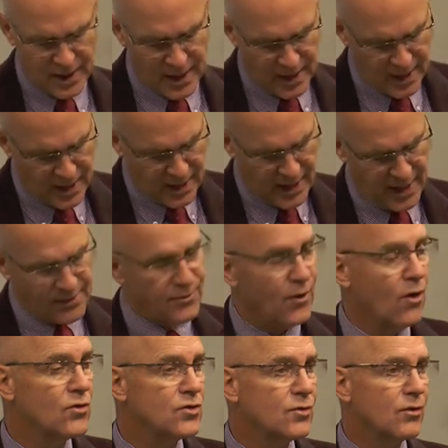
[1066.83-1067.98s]
and
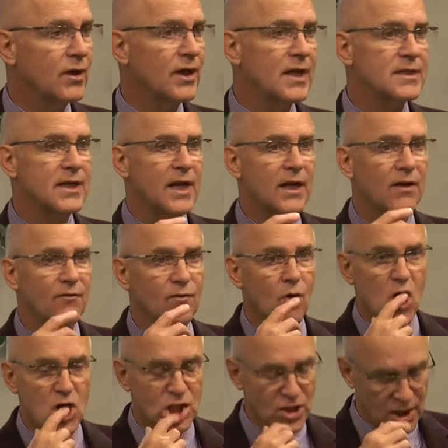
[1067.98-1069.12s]
those who are listening, of
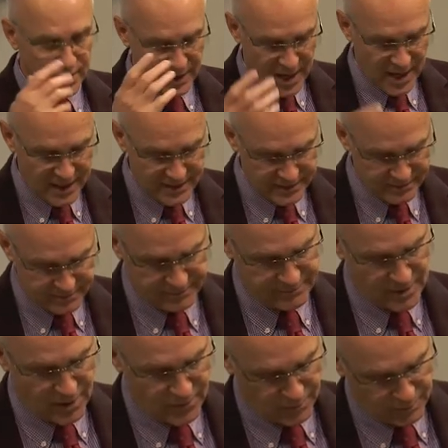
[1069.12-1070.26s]
course, online,
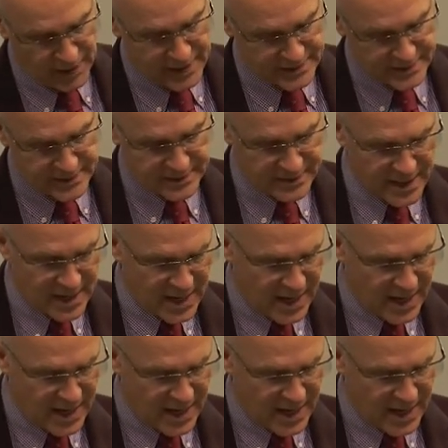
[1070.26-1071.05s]
other places,